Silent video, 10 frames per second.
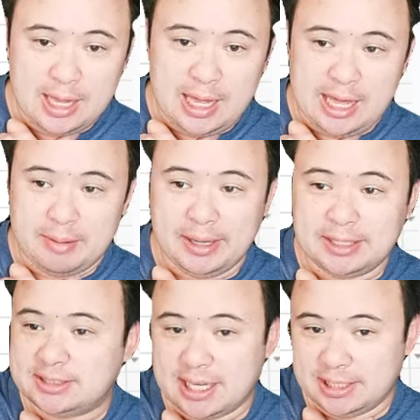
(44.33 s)
And it
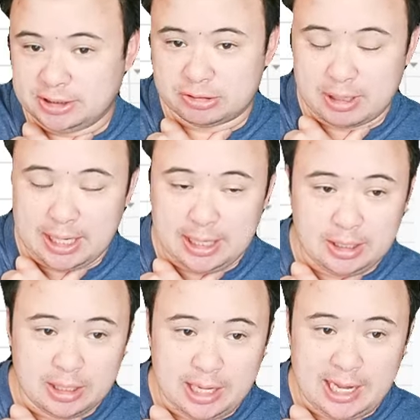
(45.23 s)
makes sense, right?
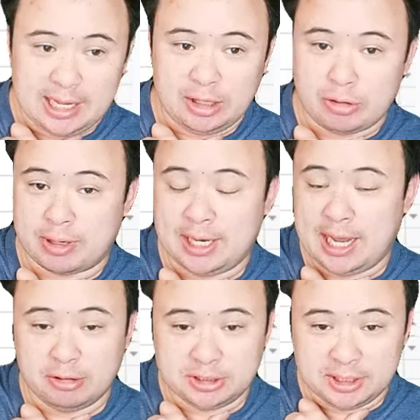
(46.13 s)
You had three and
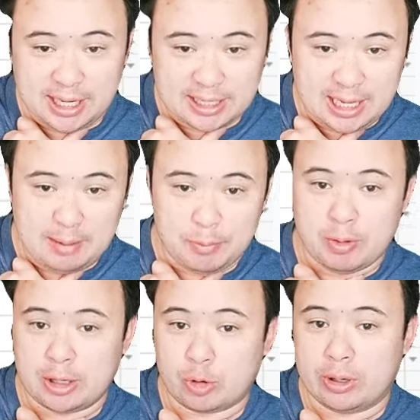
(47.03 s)
outs in that game.
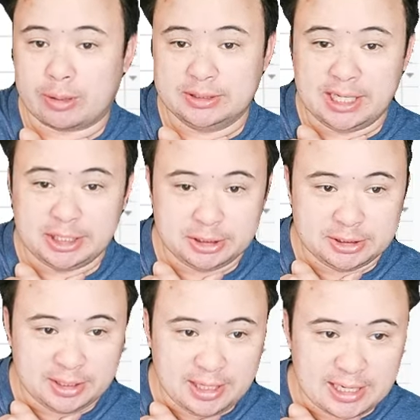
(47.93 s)
You had quick
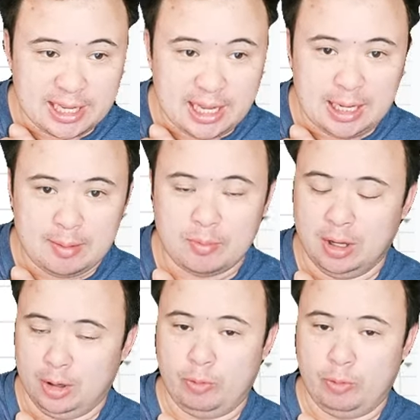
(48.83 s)
possessions in that game.